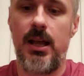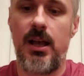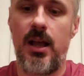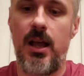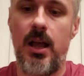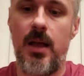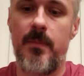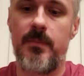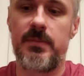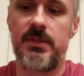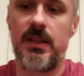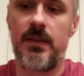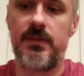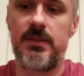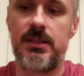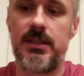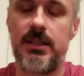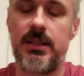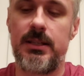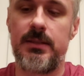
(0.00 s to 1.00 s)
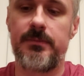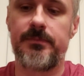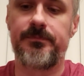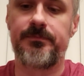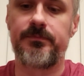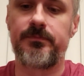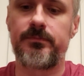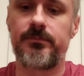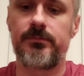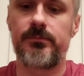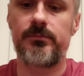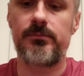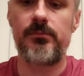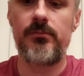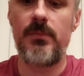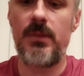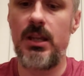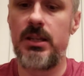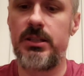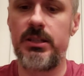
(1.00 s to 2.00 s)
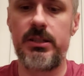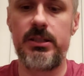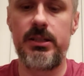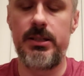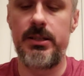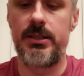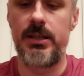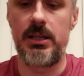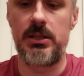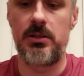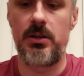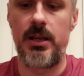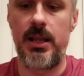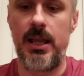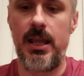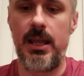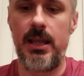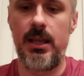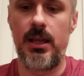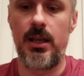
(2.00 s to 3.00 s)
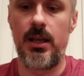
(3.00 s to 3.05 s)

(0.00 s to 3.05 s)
As I've seen just yesterday,